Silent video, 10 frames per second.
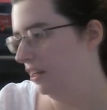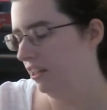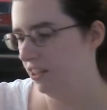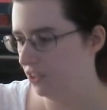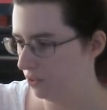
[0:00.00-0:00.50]

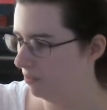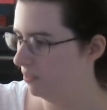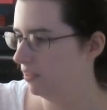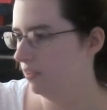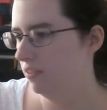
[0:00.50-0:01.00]
It doesn't
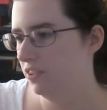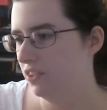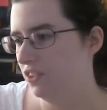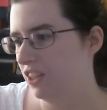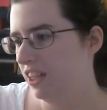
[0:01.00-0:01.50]

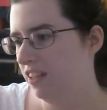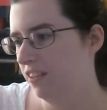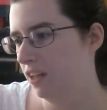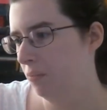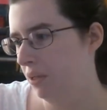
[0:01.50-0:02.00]
say
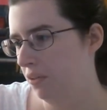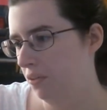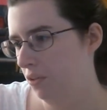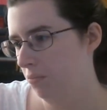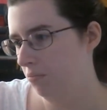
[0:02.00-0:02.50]
anything about it
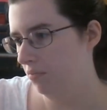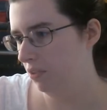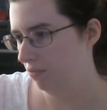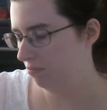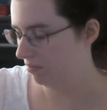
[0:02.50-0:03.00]
on
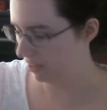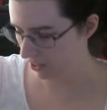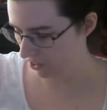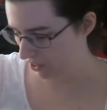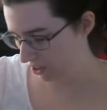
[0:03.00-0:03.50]

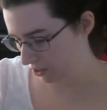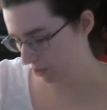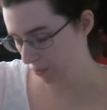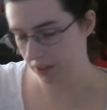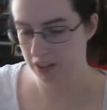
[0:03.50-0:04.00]
this
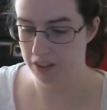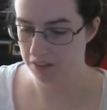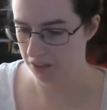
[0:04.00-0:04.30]
either, really.